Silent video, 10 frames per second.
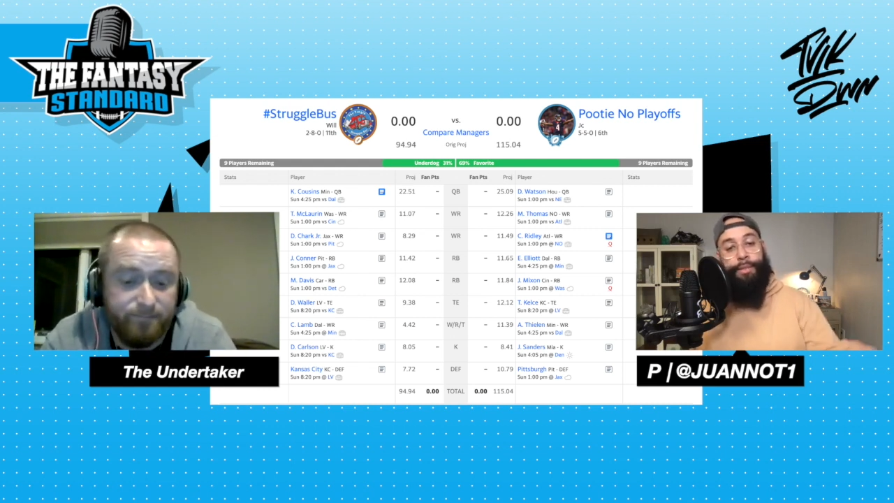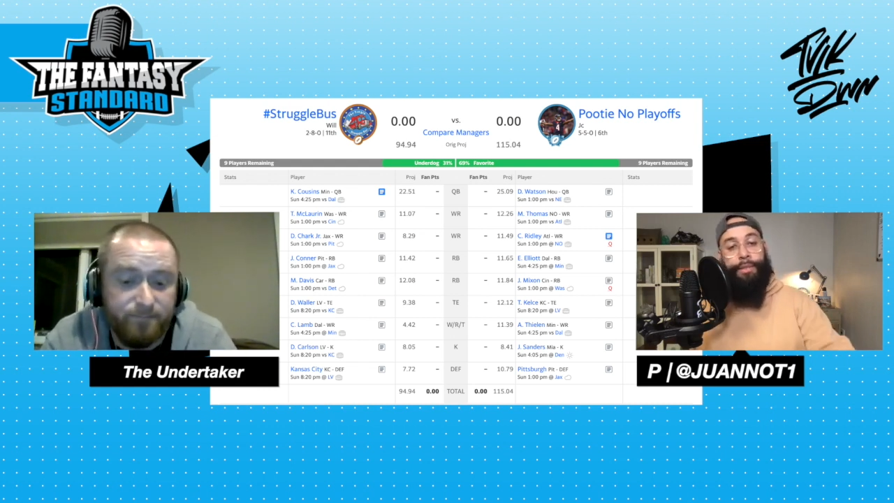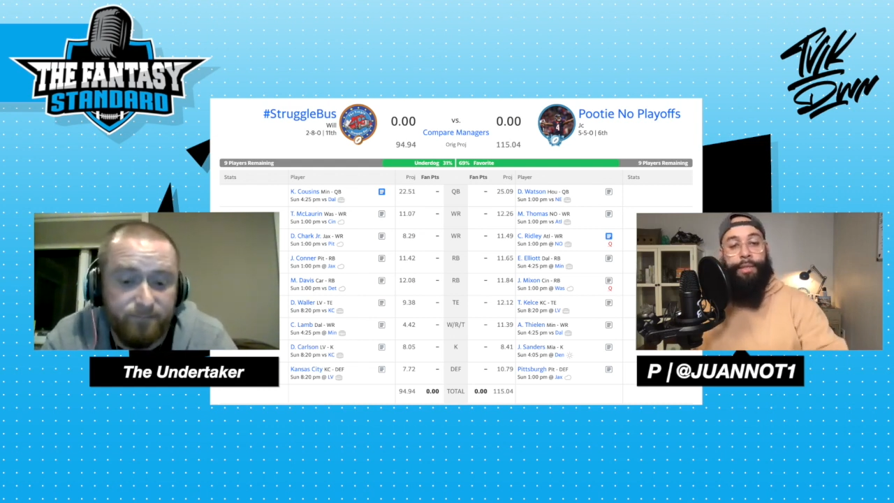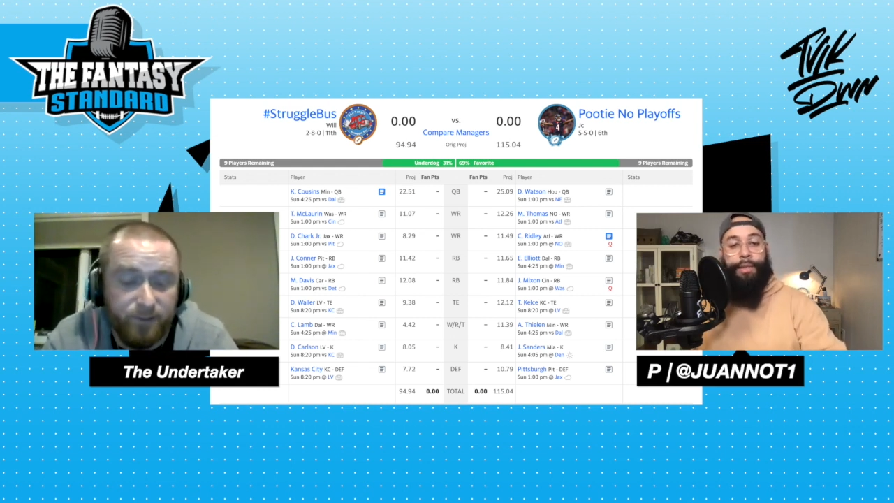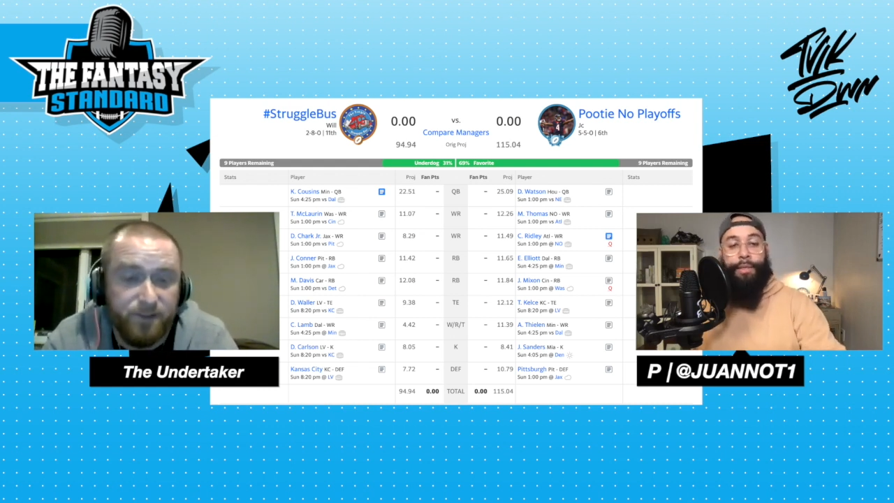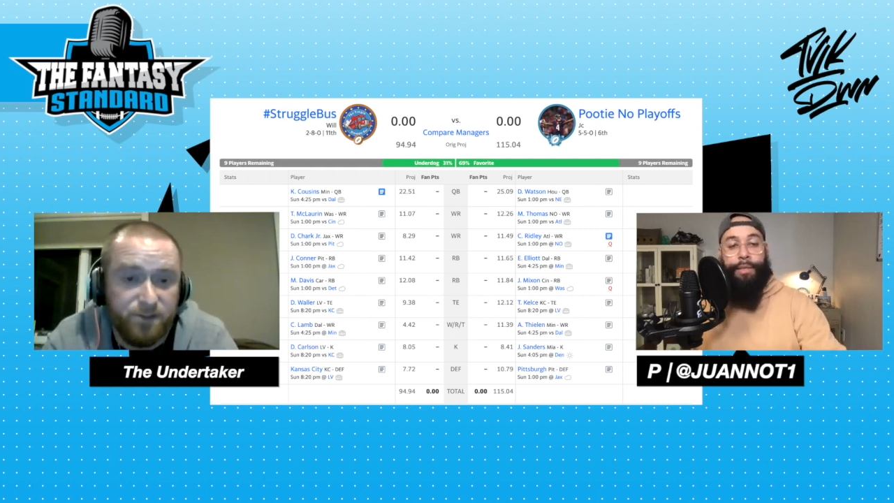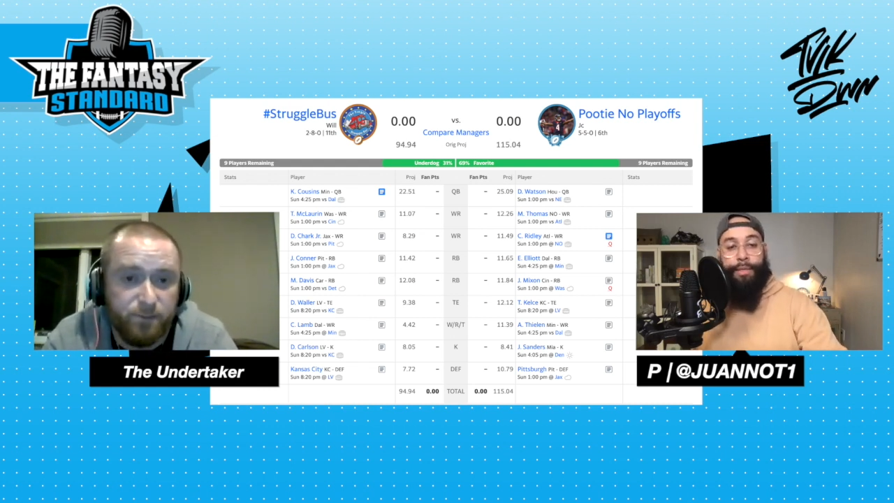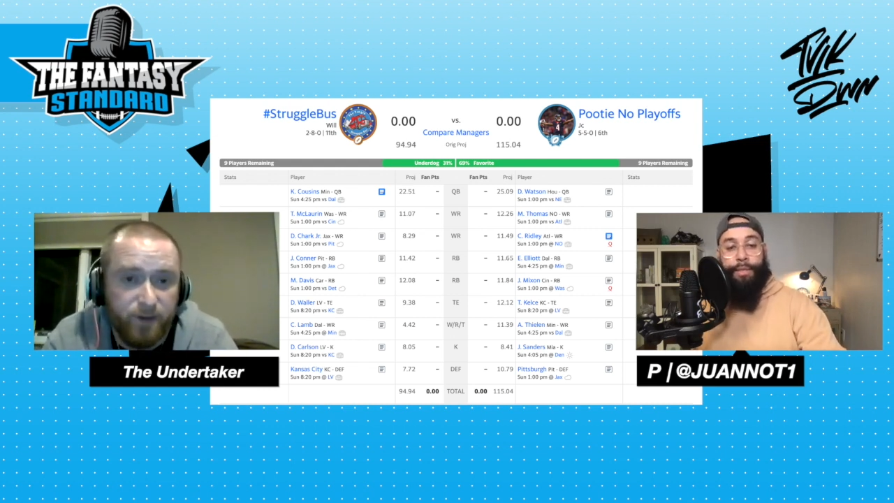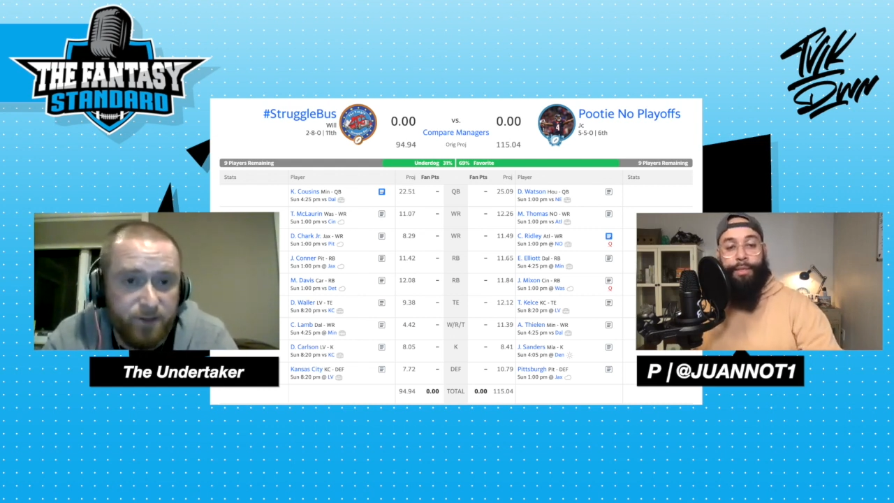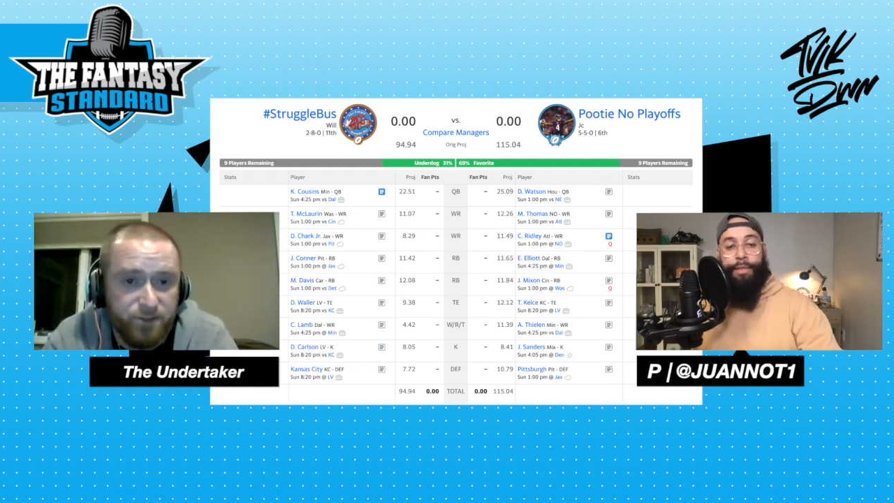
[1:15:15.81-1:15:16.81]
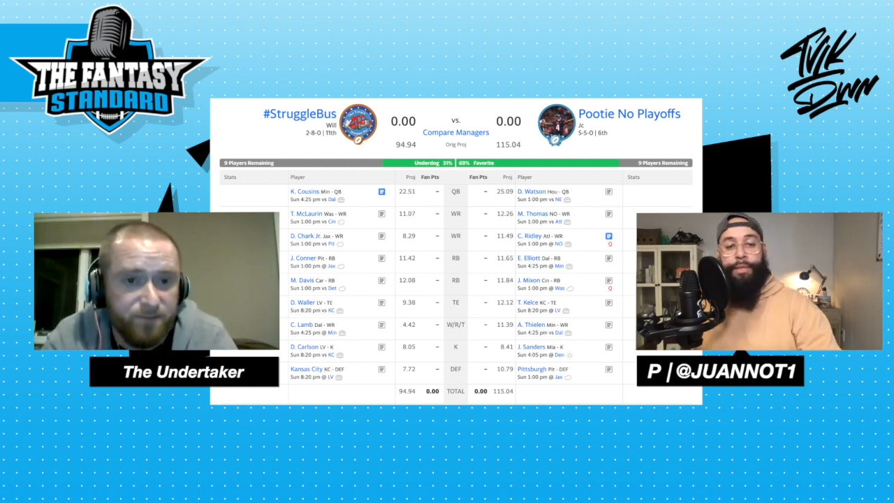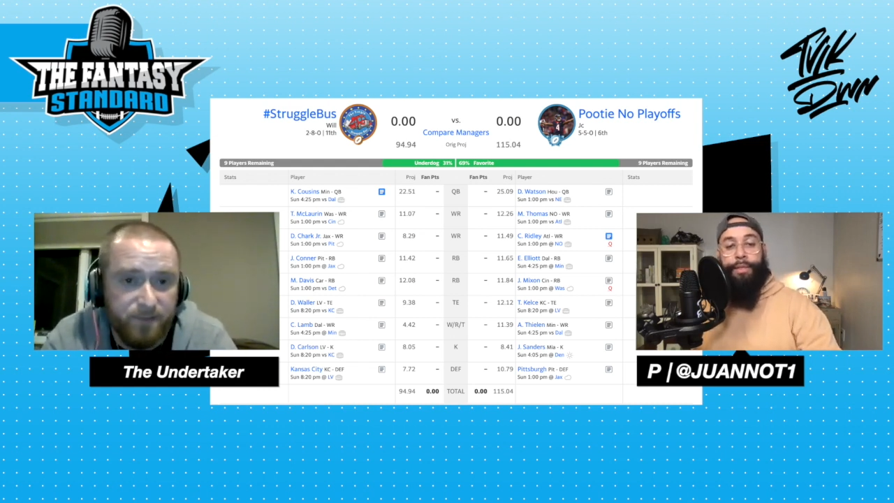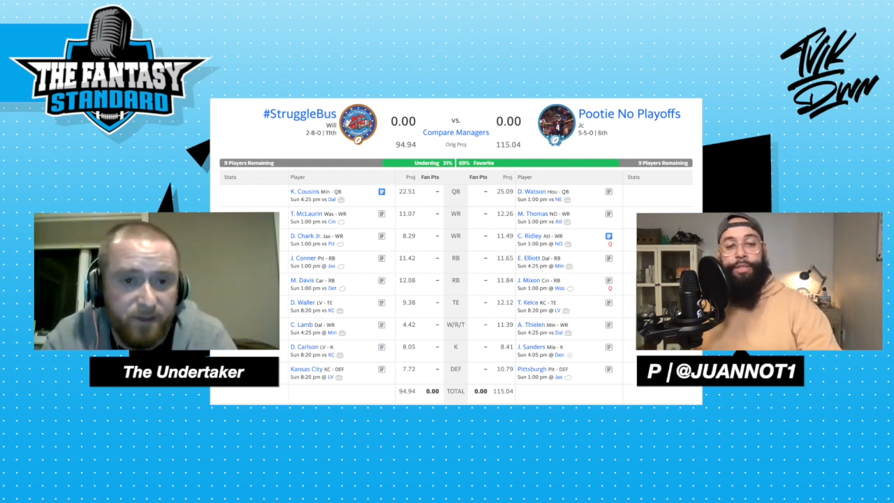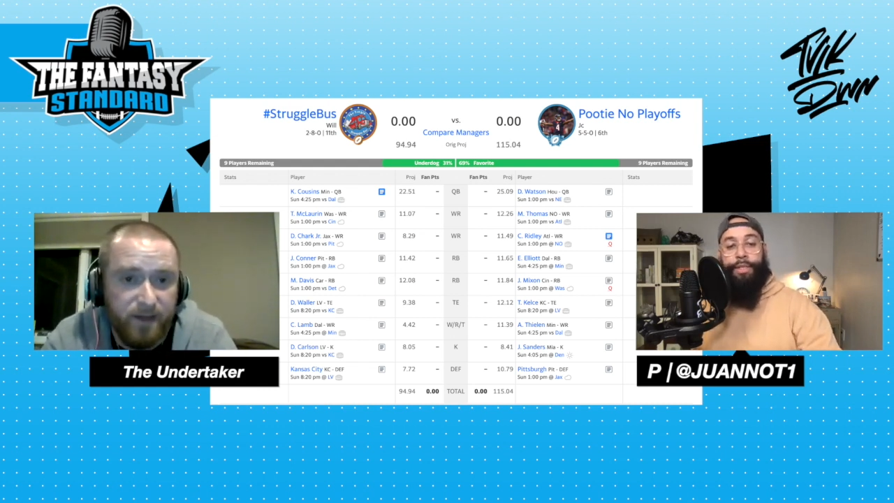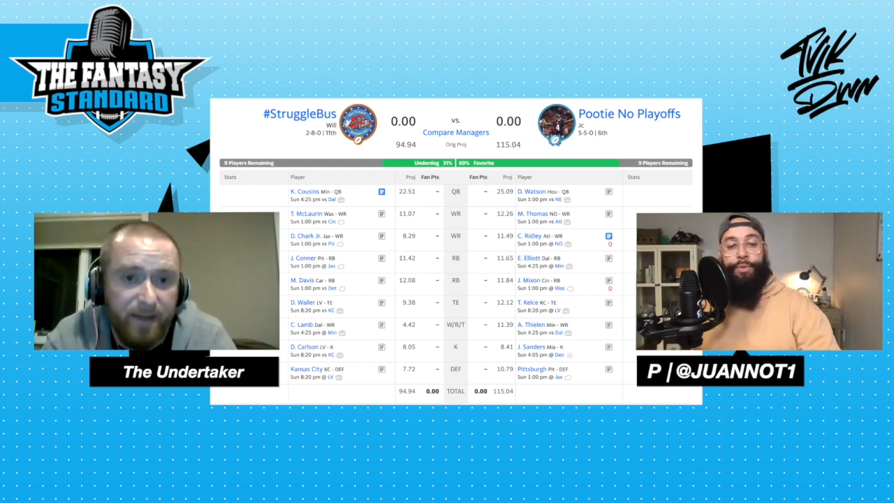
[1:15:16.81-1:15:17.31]
really surprise you. It
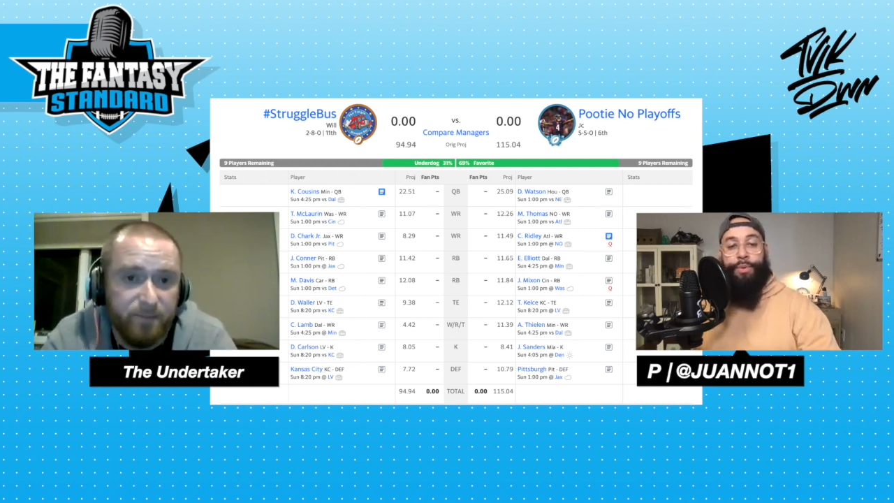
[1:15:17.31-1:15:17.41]
could happen.